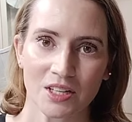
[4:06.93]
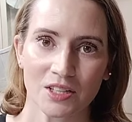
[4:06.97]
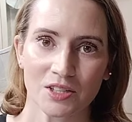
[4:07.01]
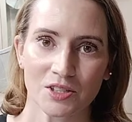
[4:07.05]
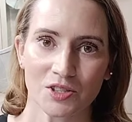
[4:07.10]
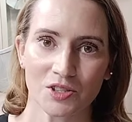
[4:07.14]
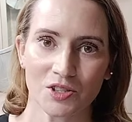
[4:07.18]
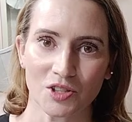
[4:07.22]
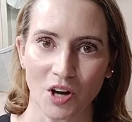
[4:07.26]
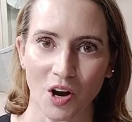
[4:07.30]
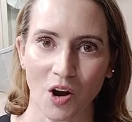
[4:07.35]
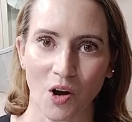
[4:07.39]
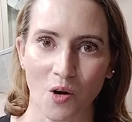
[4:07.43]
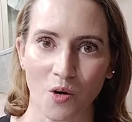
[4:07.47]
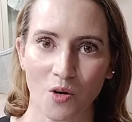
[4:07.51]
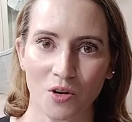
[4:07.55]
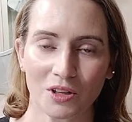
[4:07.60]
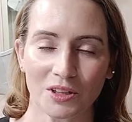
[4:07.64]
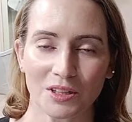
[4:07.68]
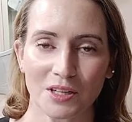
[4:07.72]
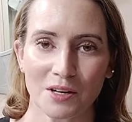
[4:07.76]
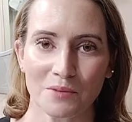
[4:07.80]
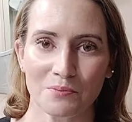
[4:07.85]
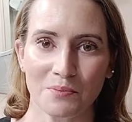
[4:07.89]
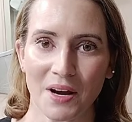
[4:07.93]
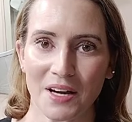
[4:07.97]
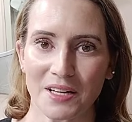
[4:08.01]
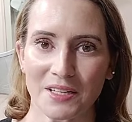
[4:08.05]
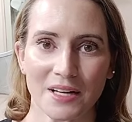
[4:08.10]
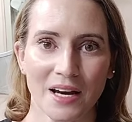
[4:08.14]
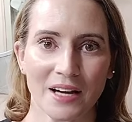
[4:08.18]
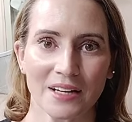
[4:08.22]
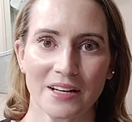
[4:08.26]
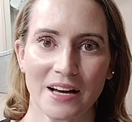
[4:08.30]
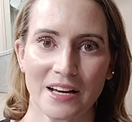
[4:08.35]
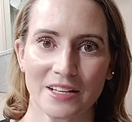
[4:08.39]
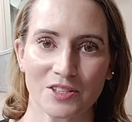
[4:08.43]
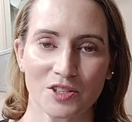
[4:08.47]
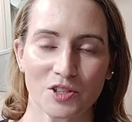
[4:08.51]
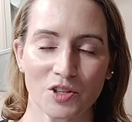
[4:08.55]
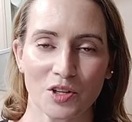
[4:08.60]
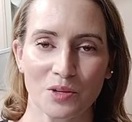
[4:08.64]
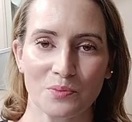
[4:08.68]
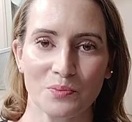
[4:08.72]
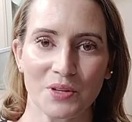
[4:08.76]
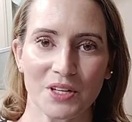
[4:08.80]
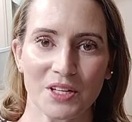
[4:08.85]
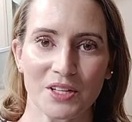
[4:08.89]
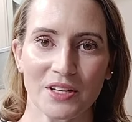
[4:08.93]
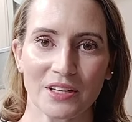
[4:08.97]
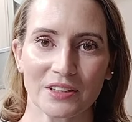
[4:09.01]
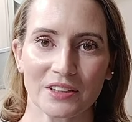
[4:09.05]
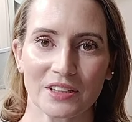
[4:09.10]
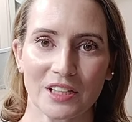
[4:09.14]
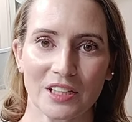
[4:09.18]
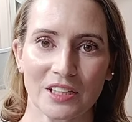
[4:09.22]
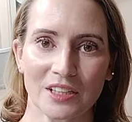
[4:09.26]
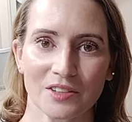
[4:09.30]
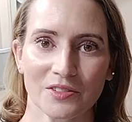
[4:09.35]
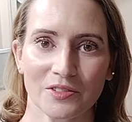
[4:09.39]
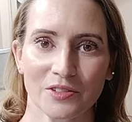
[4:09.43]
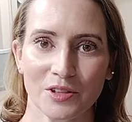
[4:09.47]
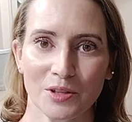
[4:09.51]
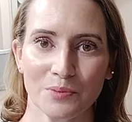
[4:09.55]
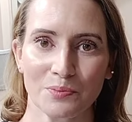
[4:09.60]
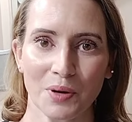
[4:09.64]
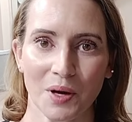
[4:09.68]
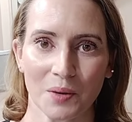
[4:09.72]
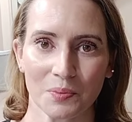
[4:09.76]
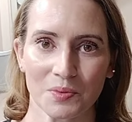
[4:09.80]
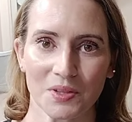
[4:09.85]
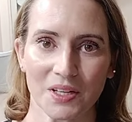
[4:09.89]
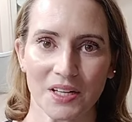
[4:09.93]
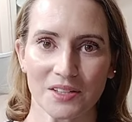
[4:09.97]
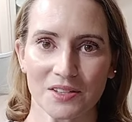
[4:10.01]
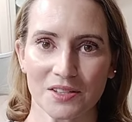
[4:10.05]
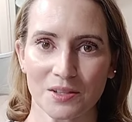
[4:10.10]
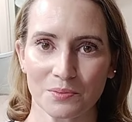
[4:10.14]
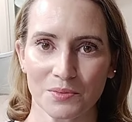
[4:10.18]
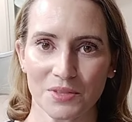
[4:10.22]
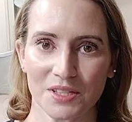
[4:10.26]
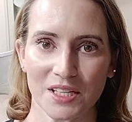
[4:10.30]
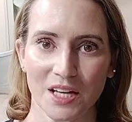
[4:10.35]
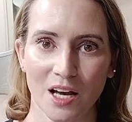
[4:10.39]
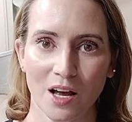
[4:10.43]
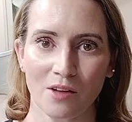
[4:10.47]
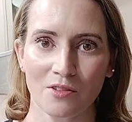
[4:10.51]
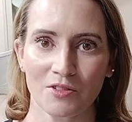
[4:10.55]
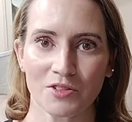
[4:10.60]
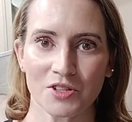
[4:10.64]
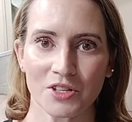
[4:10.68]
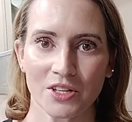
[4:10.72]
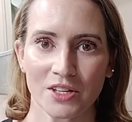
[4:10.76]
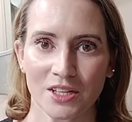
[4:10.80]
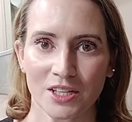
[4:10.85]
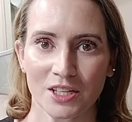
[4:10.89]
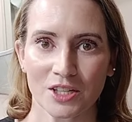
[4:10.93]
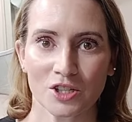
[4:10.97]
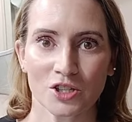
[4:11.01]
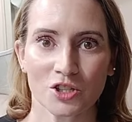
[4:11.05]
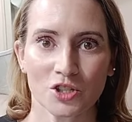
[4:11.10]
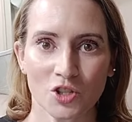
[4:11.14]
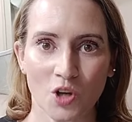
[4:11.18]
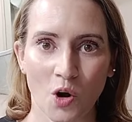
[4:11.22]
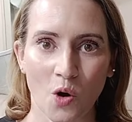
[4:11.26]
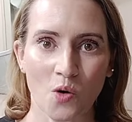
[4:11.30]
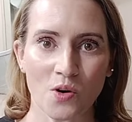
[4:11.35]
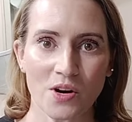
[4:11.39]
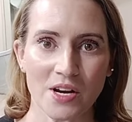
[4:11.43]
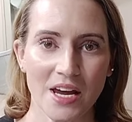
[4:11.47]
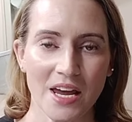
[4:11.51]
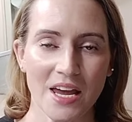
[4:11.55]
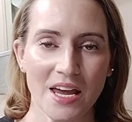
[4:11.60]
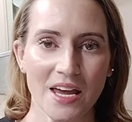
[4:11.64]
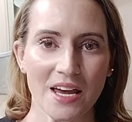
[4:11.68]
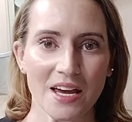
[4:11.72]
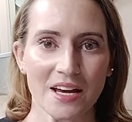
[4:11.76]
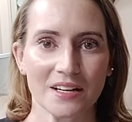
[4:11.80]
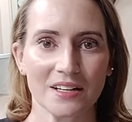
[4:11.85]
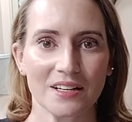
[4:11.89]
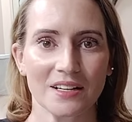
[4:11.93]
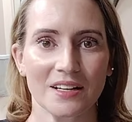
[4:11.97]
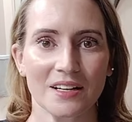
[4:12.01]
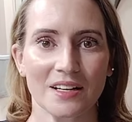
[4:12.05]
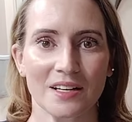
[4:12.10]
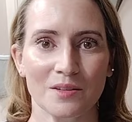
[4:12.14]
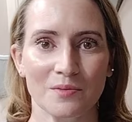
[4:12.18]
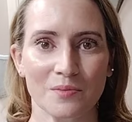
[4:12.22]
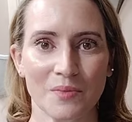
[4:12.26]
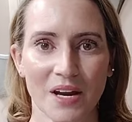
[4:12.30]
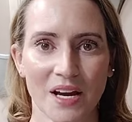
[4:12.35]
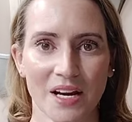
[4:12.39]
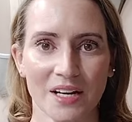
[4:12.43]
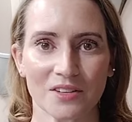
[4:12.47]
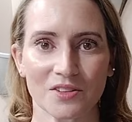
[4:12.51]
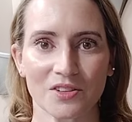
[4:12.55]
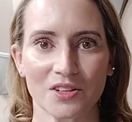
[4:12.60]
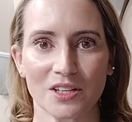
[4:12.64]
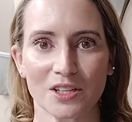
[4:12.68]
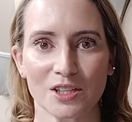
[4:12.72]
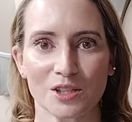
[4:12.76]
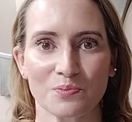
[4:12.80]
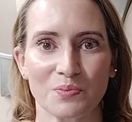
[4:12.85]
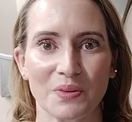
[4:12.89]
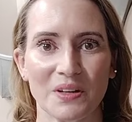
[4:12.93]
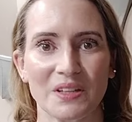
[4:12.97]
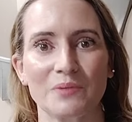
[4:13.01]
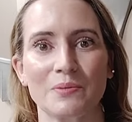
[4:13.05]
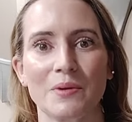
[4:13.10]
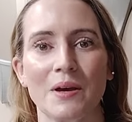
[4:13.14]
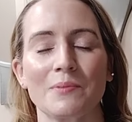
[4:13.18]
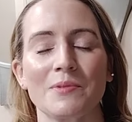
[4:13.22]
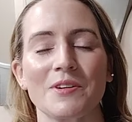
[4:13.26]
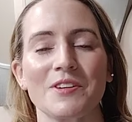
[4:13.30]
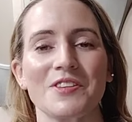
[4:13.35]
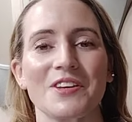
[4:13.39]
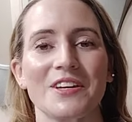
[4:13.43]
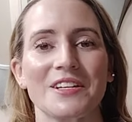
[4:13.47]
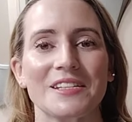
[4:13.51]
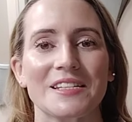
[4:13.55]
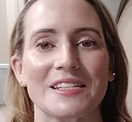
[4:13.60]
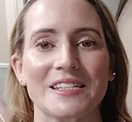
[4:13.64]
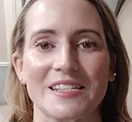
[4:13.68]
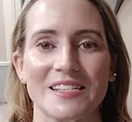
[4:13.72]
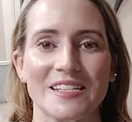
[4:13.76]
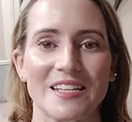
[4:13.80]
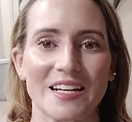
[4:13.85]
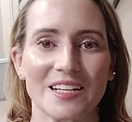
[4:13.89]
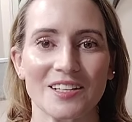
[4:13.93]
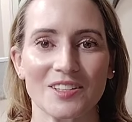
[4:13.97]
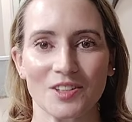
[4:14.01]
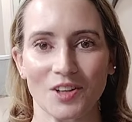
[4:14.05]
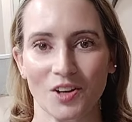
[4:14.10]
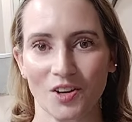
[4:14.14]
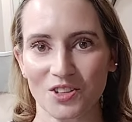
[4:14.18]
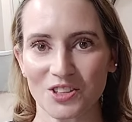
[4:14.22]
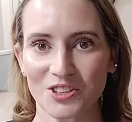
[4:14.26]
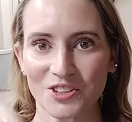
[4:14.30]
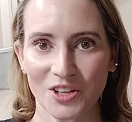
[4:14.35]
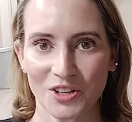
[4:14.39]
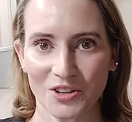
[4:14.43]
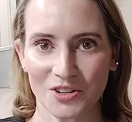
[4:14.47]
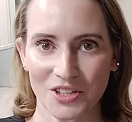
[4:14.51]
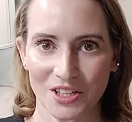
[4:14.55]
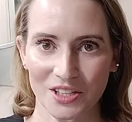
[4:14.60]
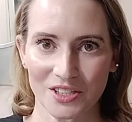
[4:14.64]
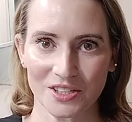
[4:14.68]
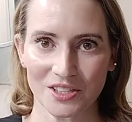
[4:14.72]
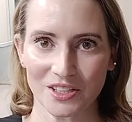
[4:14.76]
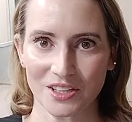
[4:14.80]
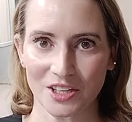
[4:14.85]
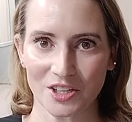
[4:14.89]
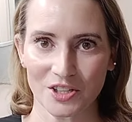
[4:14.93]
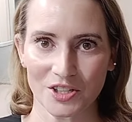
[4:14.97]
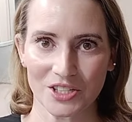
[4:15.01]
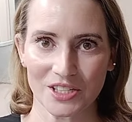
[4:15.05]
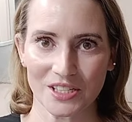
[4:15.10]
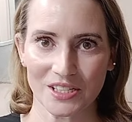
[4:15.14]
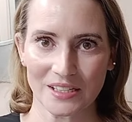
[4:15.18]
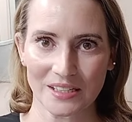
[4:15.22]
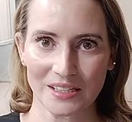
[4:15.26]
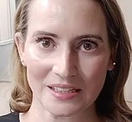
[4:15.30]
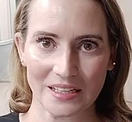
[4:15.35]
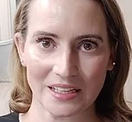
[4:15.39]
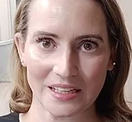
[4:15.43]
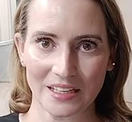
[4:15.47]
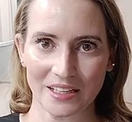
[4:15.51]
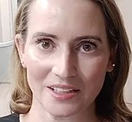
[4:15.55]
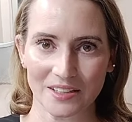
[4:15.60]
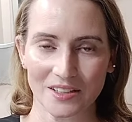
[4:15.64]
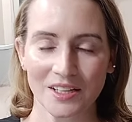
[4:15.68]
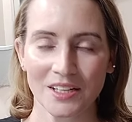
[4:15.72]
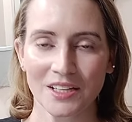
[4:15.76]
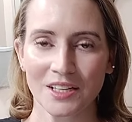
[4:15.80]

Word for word: So it might not necessarily be that the, the peptides themselves soak in and make this, but maybe they signal the things in our skin,